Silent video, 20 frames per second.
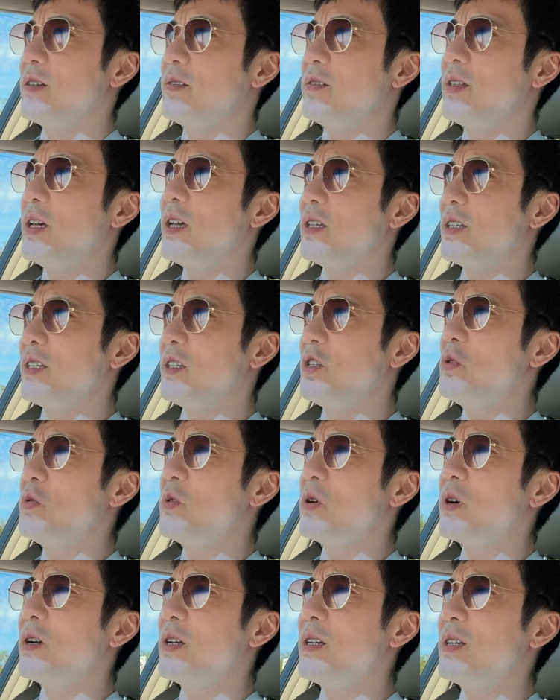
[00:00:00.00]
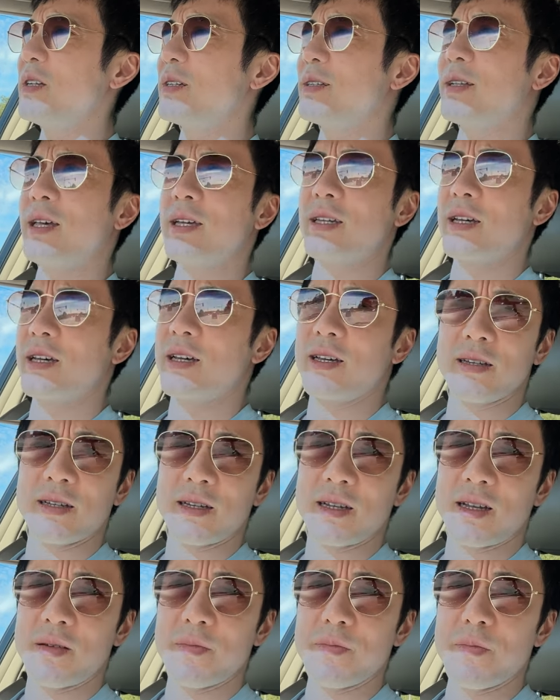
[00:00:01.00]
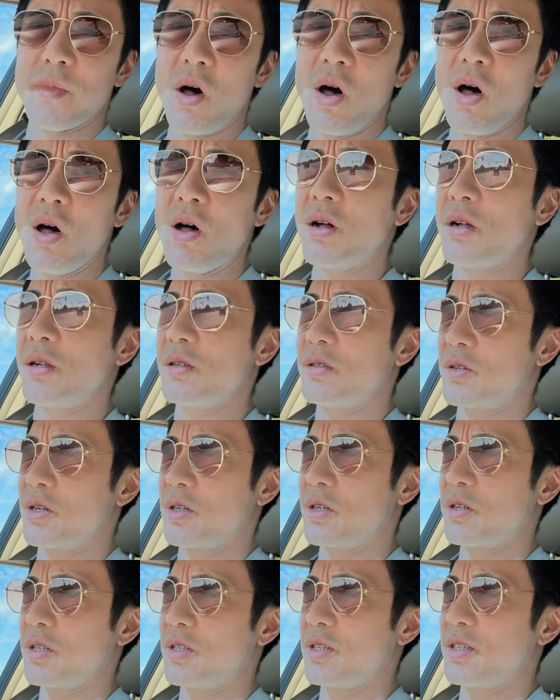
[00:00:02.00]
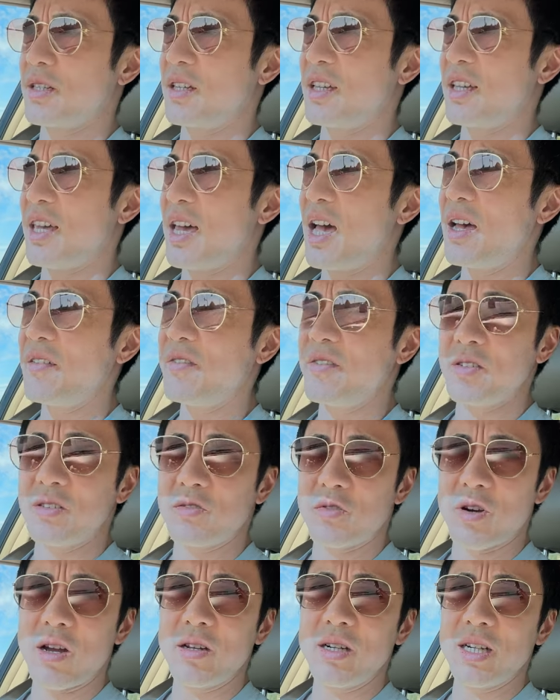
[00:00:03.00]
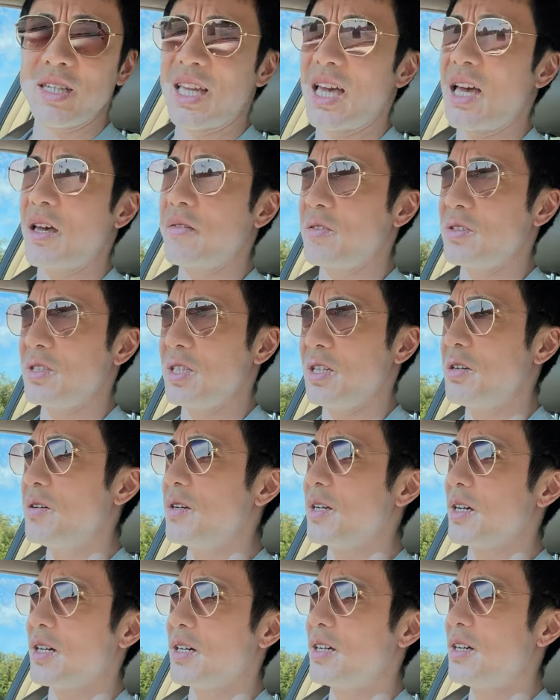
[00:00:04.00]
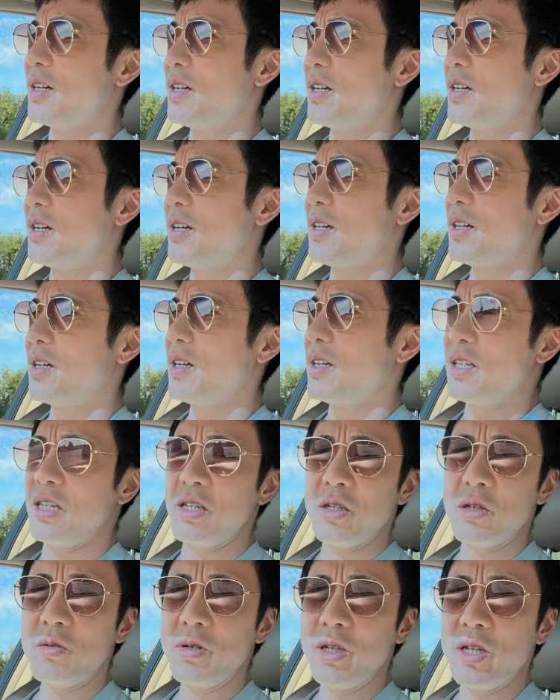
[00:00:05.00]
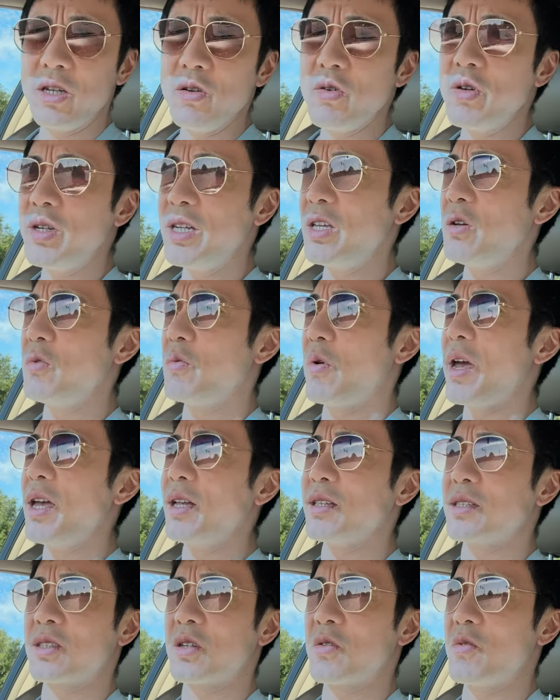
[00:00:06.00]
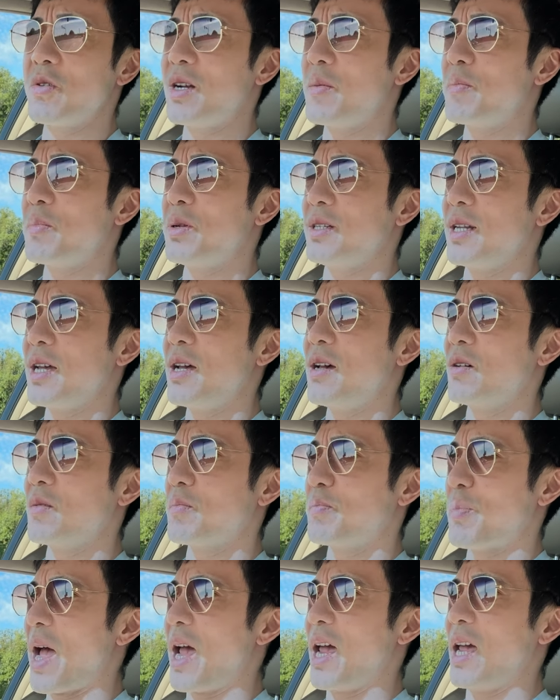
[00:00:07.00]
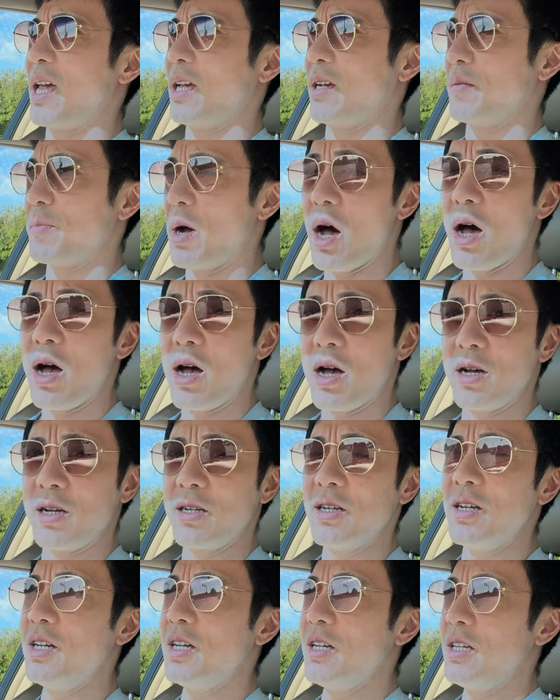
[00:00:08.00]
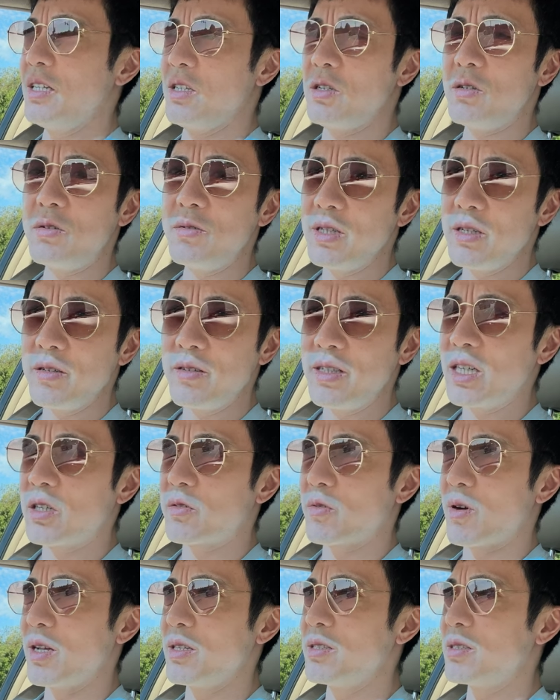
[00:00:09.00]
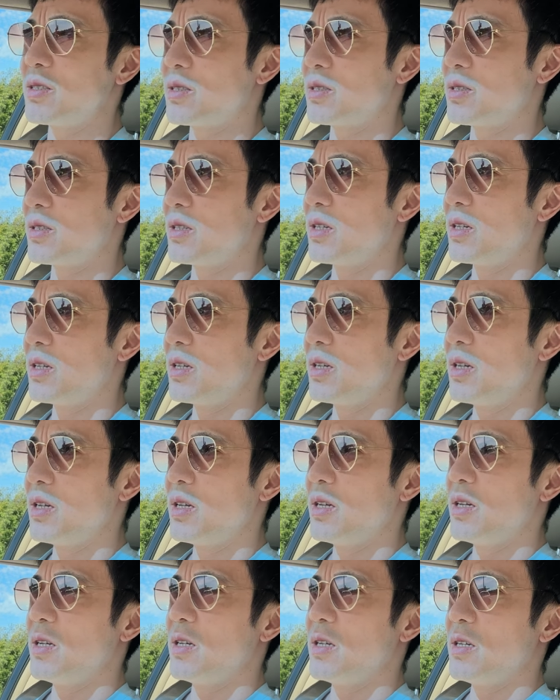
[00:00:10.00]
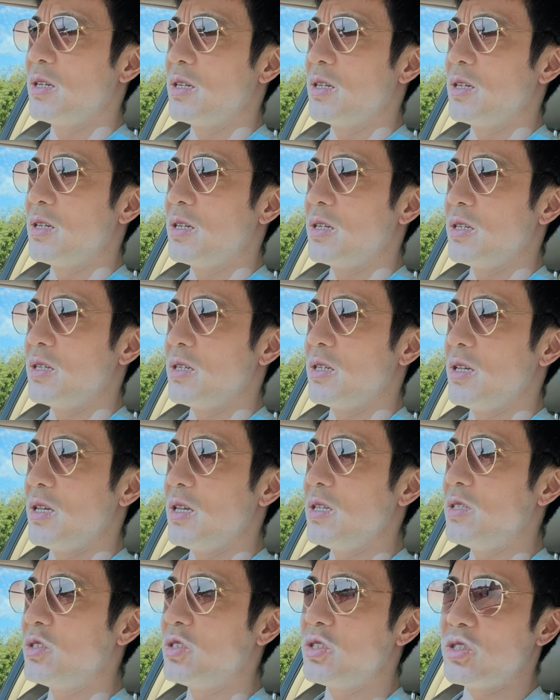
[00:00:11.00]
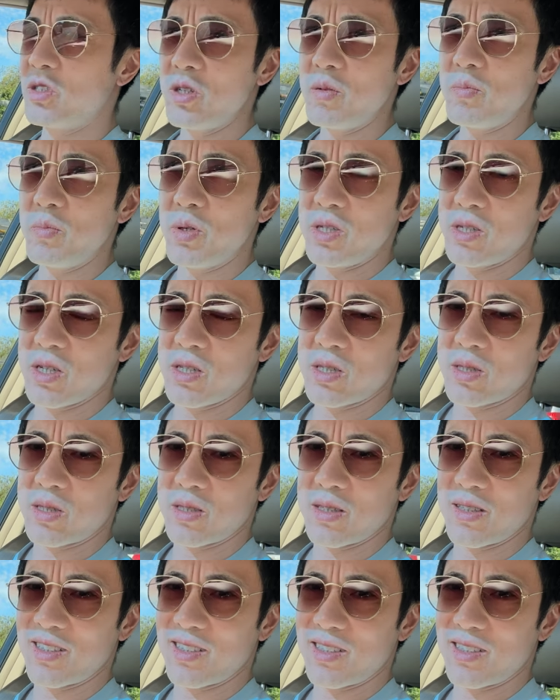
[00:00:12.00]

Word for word: that you are in a, like a, a mall or a caf crowded cafeteria. You don't hear any weights going up and down. Bang, pong. You don't hear any grunts. It should be just